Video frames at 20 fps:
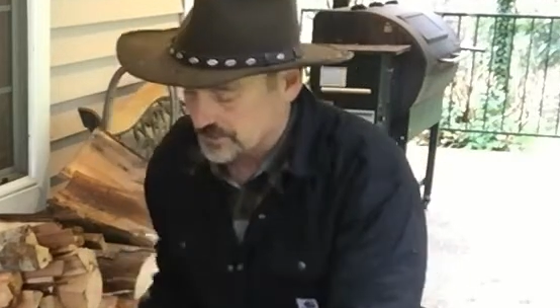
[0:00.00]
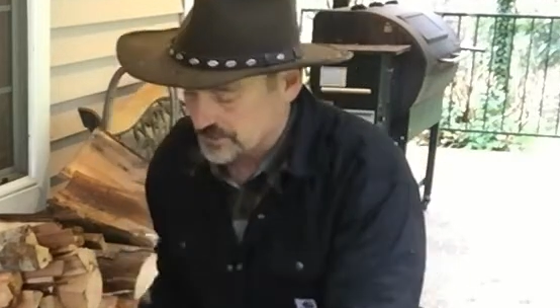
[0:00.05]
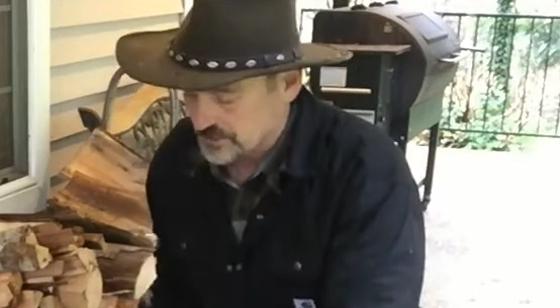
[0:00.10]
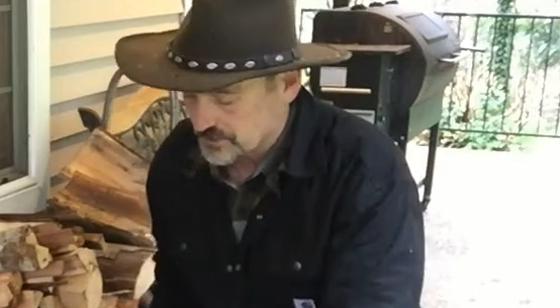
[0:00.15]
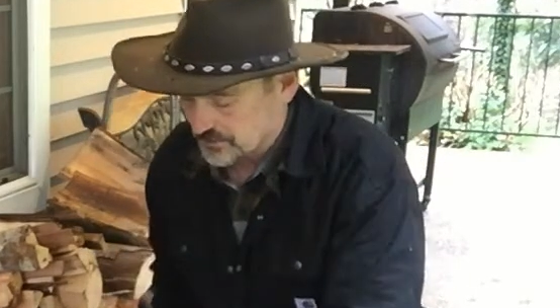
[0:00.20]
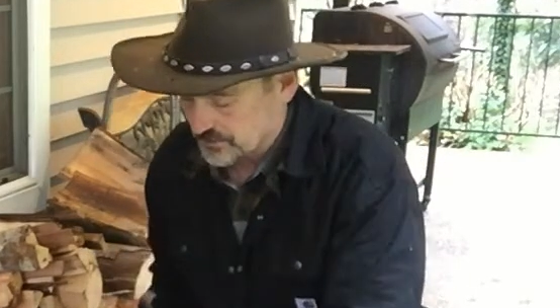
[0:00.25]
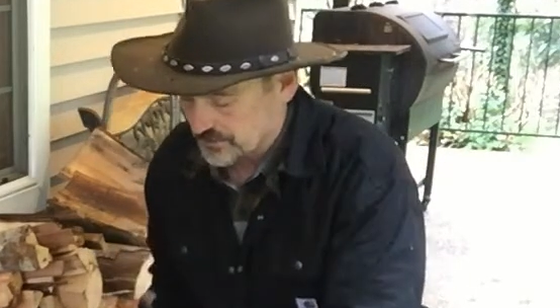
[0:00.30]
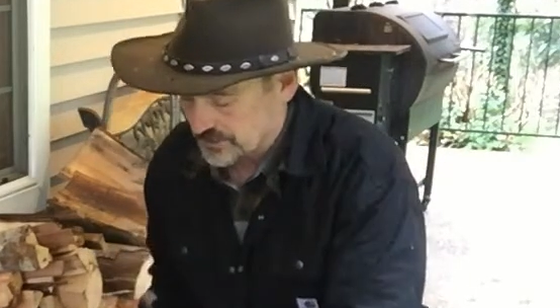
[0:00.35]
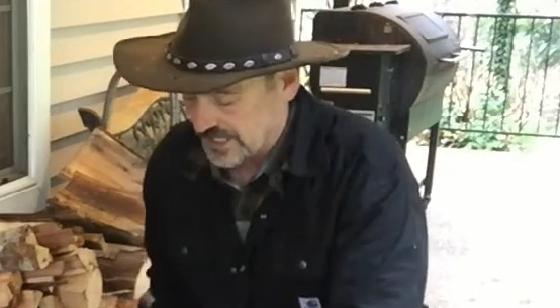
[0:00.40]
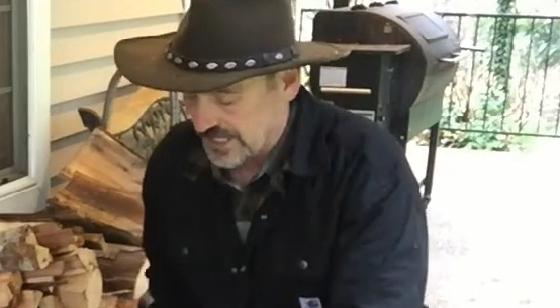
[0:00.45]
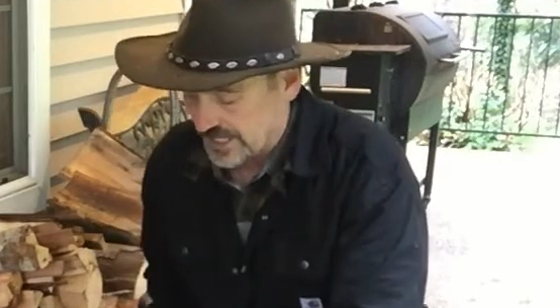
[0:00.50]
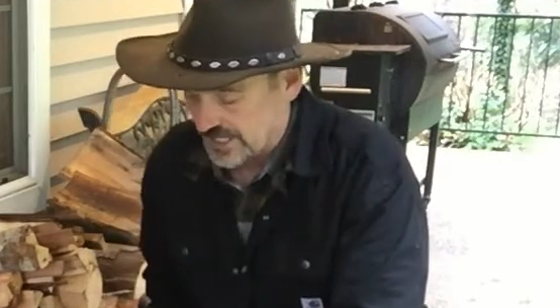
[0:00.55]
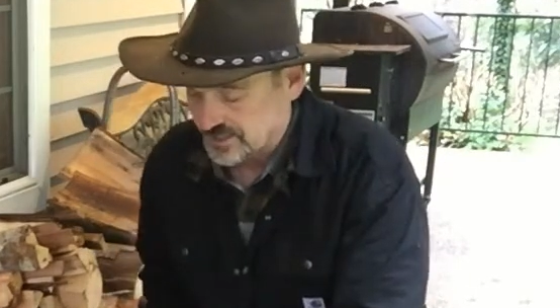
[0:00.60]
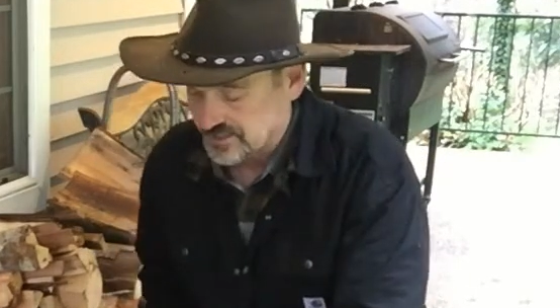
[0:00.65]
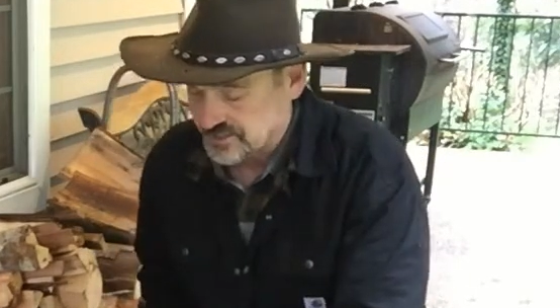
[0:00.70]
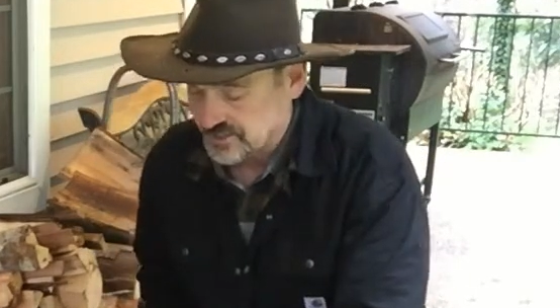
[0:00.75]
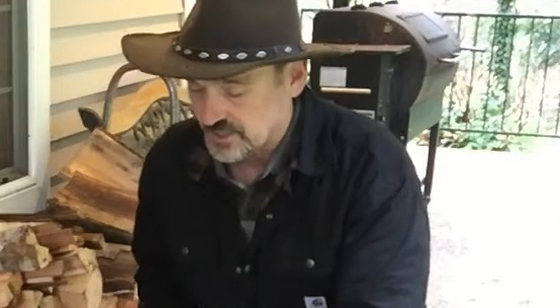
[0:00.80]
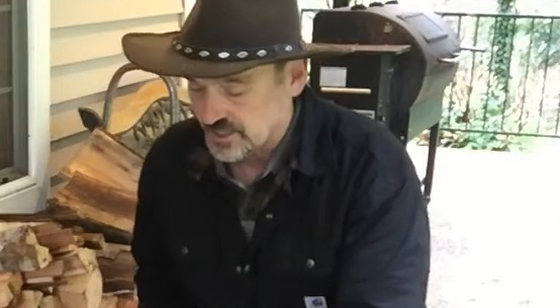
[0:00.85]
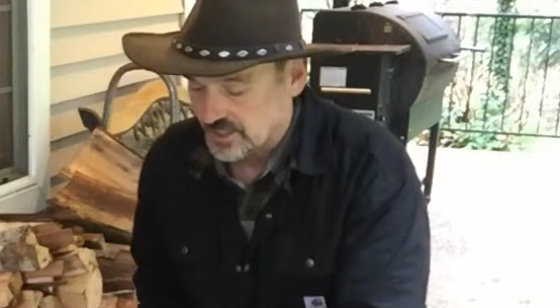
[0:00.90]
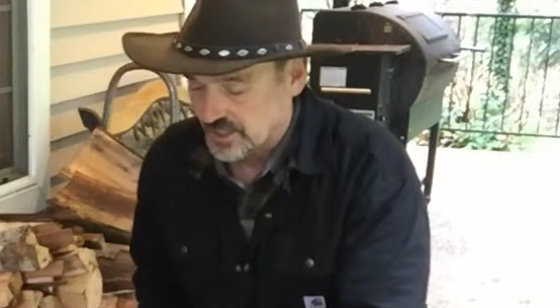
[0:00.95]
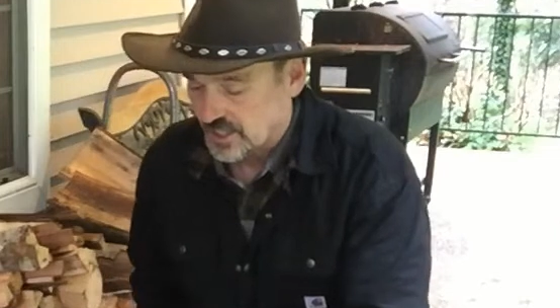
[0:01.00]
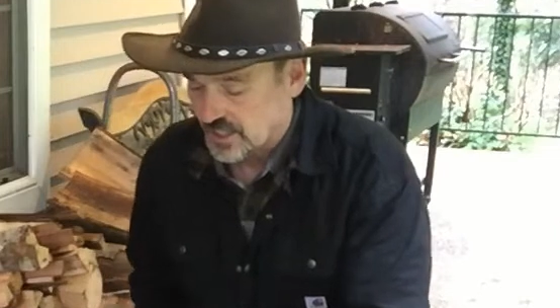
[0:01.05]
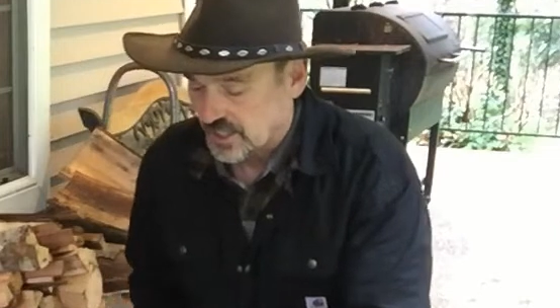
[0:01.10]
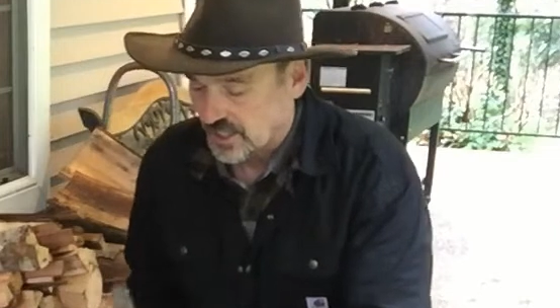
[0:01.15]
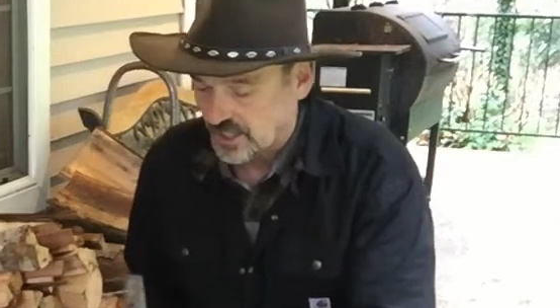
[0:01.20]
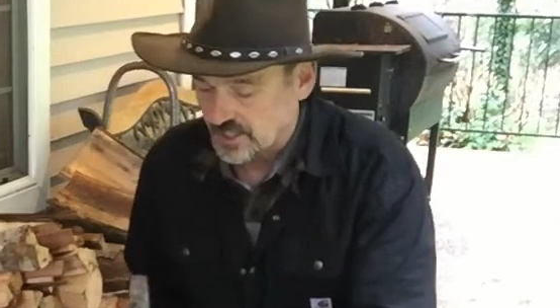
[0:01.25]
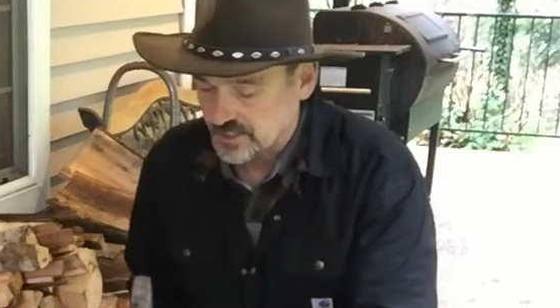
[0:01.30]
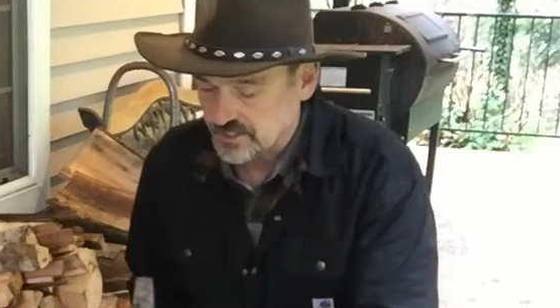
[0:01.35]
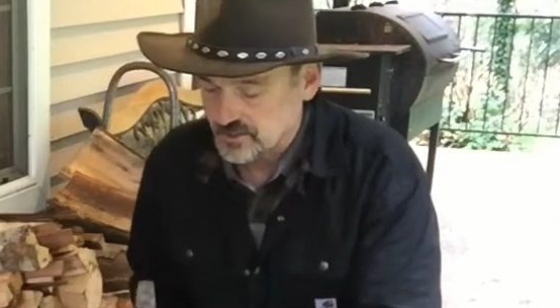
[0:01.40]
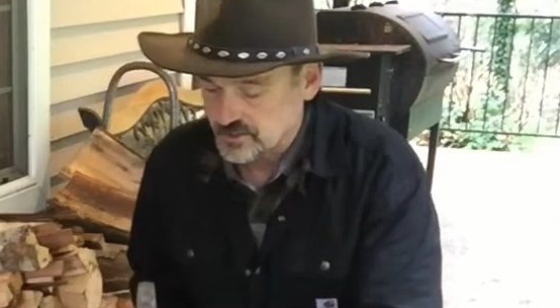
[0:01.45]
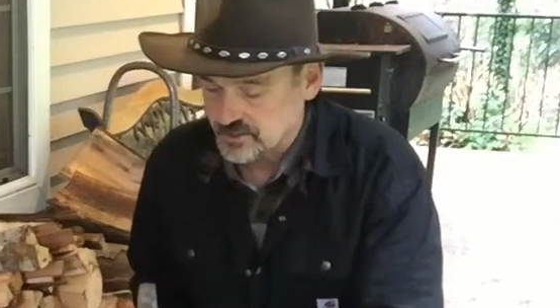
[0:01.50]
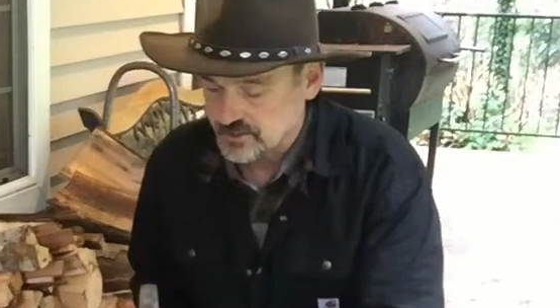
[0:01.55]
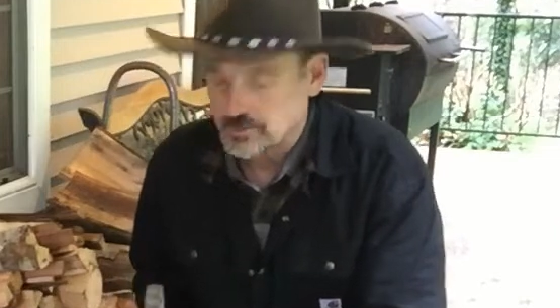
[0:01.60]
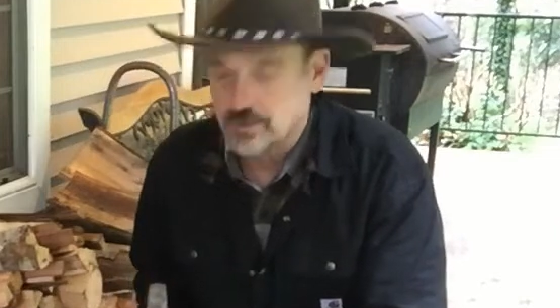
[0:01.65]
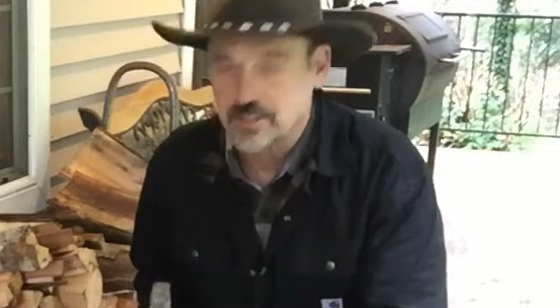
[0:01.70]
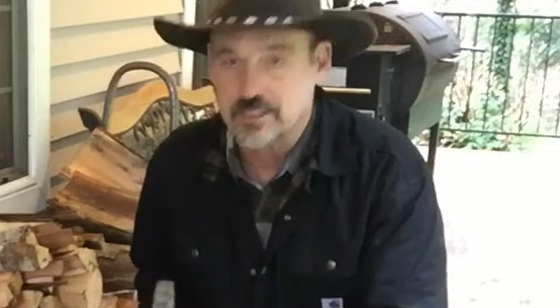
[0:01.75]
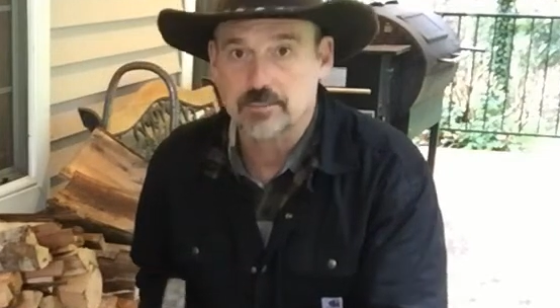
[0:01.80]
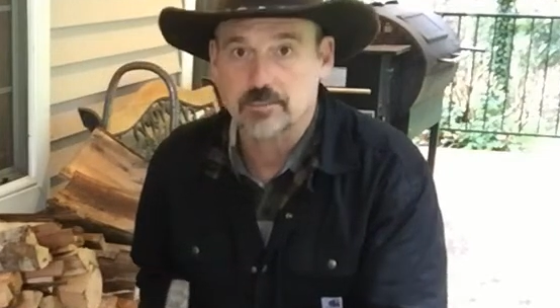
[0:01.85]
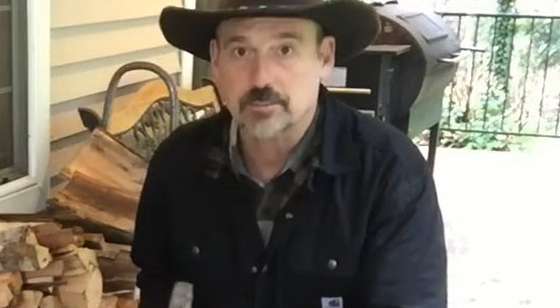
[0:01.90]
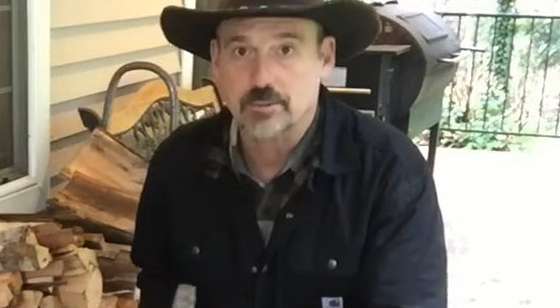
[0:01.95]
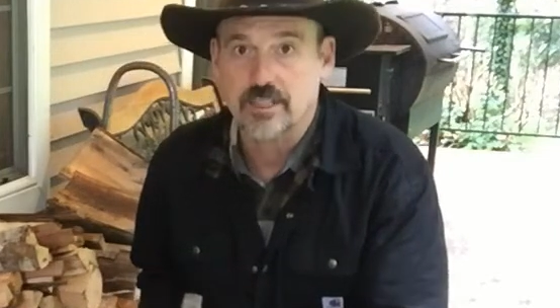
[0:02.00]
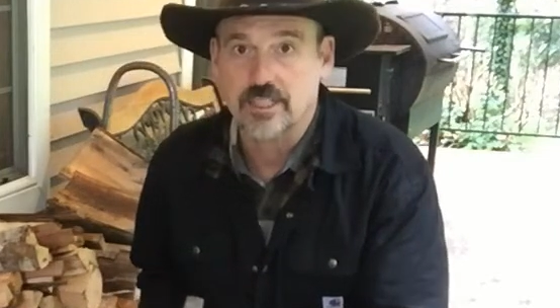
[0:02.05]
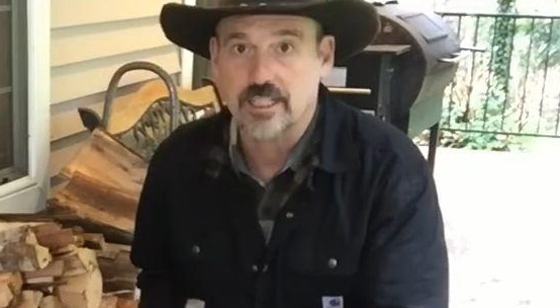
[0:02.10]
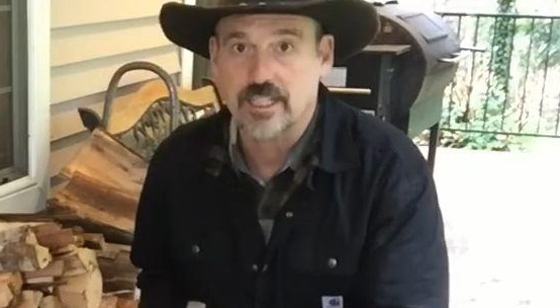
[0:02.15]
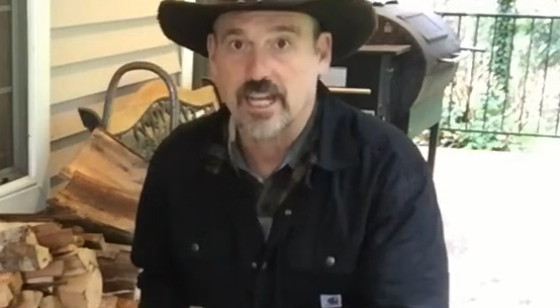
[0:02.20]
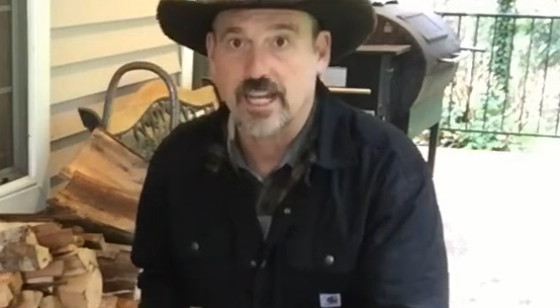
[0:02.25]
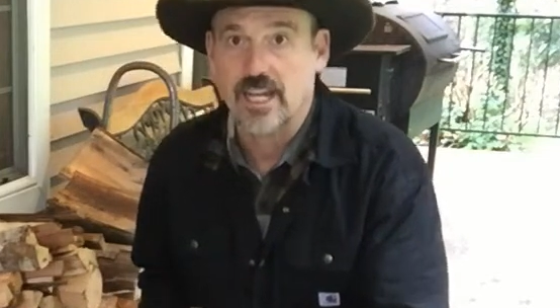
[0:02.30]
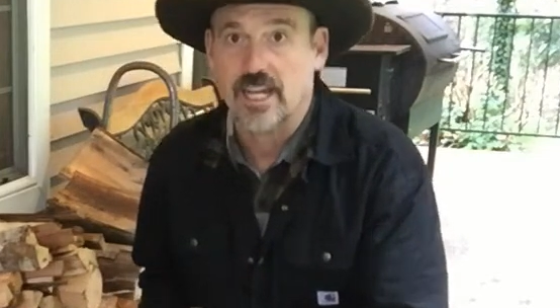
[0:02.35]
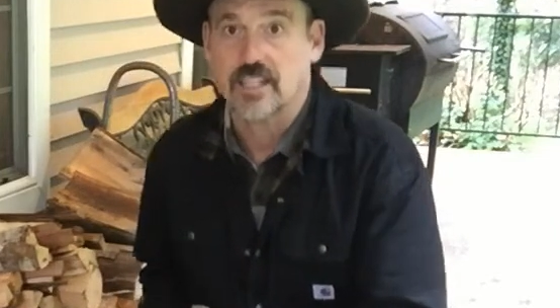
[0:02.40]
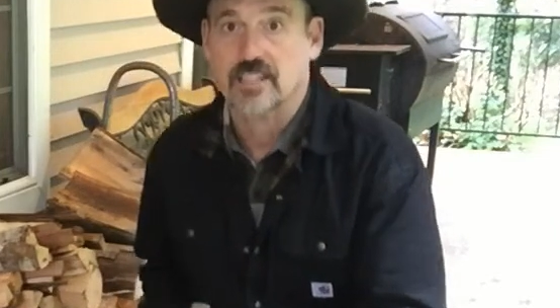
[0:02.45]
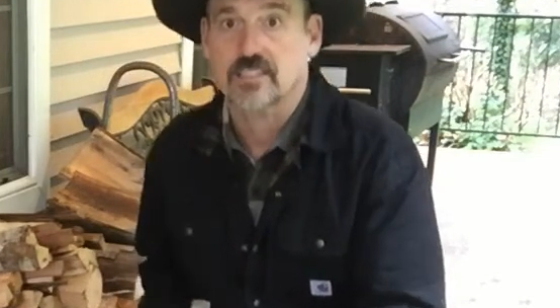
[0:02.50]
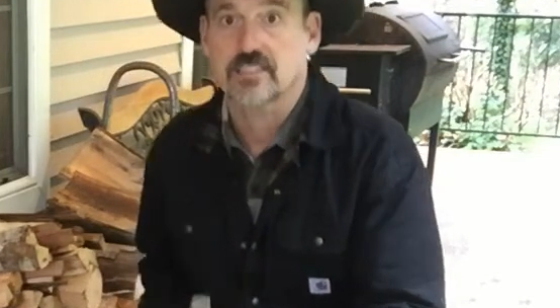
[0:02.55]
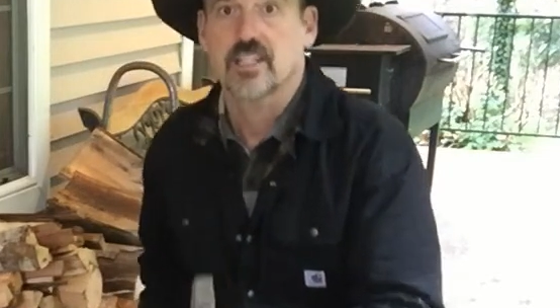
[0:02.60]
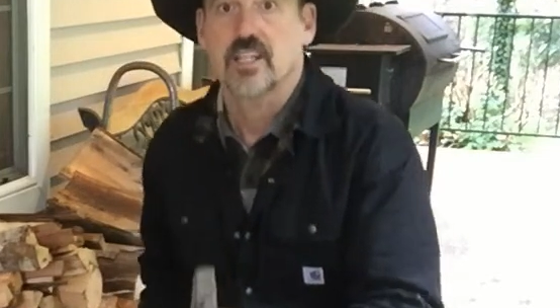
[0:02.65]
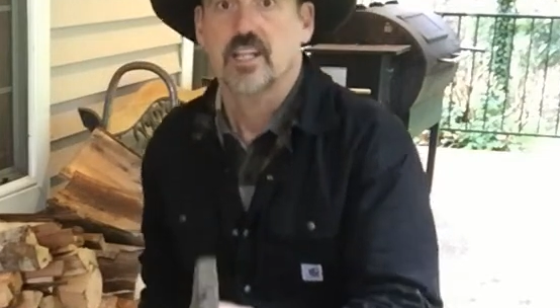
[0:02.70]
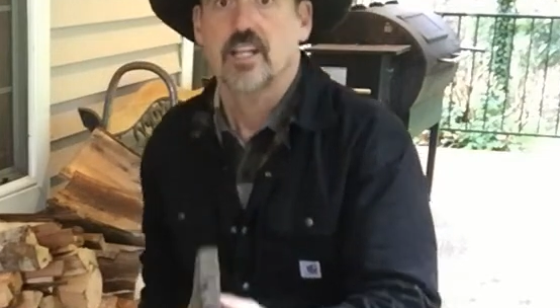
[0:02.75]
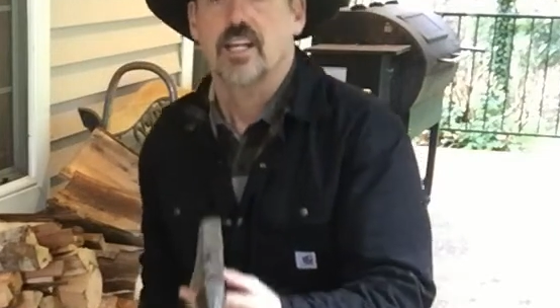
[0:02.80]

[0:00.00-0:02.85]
do it with a hatchet. I use my splitting axe,